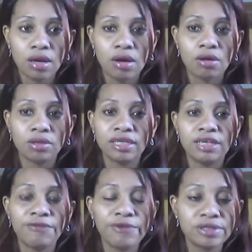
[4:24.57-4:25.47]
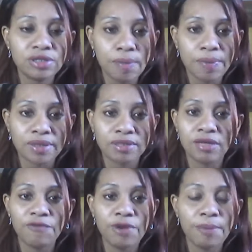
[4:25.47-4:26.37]
on the different topics, the
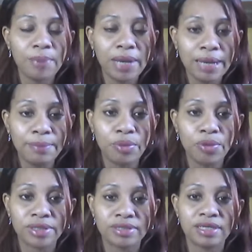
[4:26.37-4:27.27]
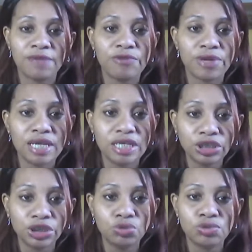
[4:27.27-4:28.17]
different pain points, the different
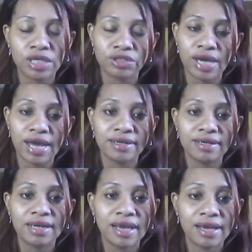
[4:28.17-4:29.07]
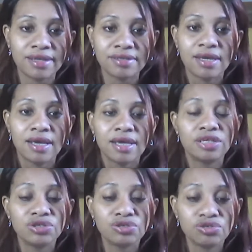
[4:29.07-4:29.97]
issues that your ideal client
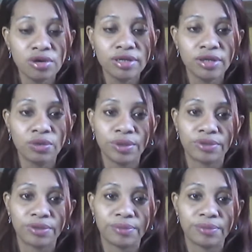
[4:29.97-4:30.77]
is struggling with.